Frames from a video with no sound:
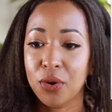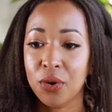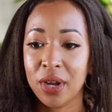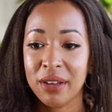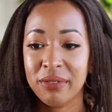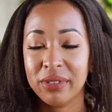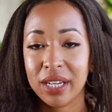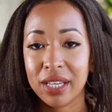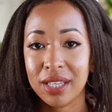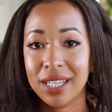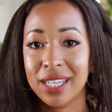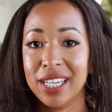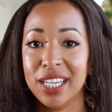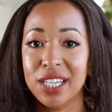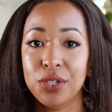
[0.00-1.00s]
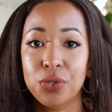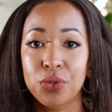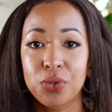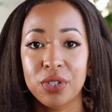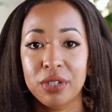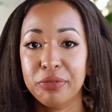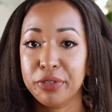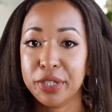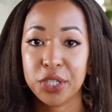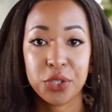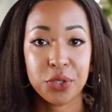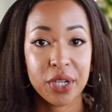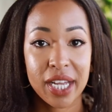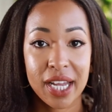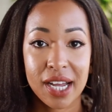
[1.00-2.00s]
or every other day to refresh
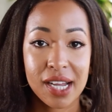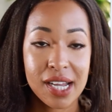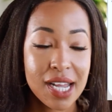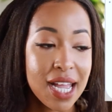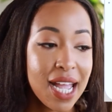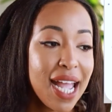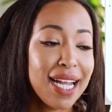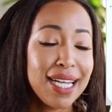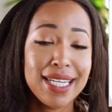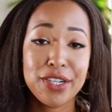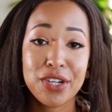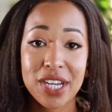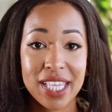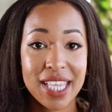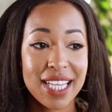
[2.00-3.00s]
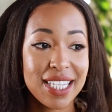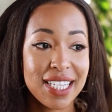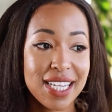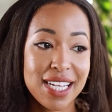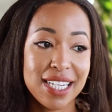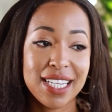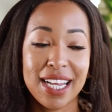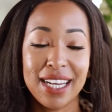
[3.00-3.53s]
your hair, and literally that's it.